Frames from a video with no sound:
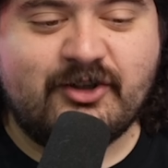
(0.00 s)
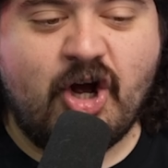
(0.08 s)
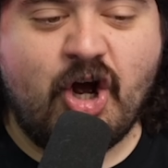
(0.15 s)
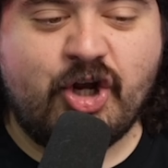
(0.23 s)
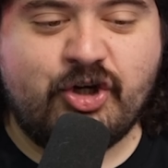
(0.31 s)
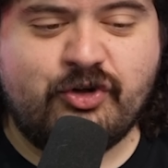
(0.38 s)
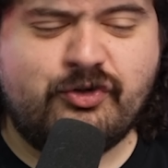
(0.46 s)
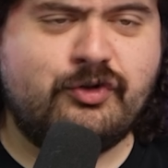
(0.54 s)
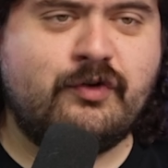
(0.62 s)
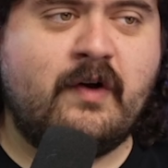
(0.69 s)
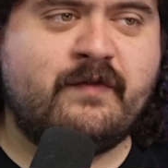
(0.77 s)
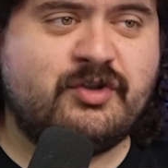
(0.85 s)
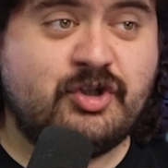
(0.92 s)
Oh, you
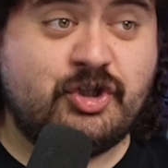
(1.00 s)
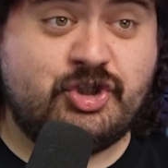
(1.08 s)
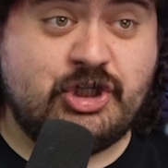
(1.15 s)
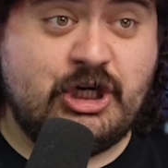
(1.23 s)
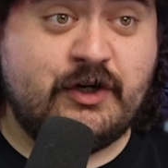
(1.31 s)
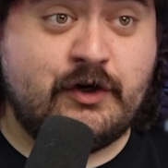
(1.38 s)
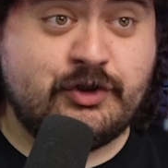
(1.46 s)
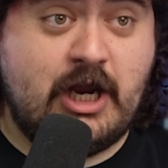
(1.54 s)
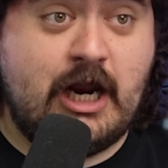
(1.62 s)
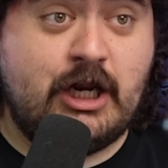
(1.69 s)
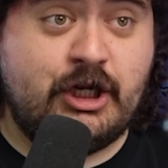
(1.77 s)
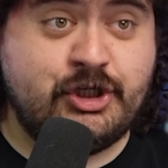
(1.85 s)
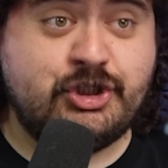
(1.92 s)
ever just see those
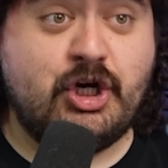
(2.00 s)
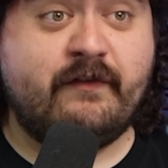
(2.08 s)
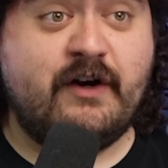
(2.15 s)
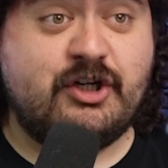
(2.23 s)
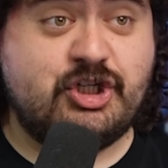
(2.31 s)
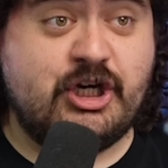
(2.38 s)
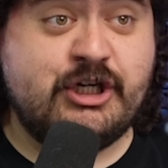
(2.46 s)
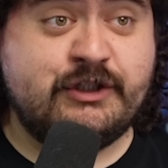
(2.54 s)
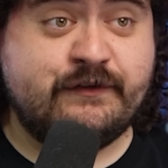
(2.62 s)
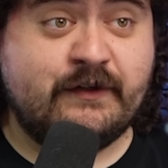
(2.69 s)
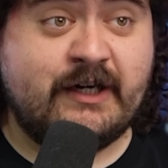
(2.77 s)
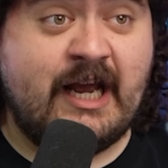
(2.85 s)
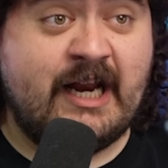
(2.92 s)
aliens over at
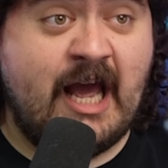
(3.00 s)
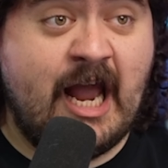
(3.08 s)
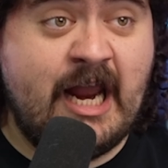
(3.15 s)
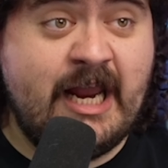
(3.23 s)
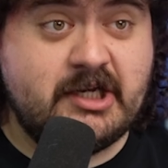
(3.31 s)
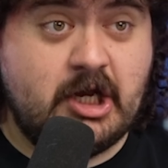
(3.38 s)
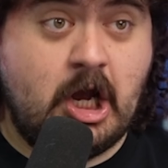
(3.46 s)
Cheesefoot Head, eh?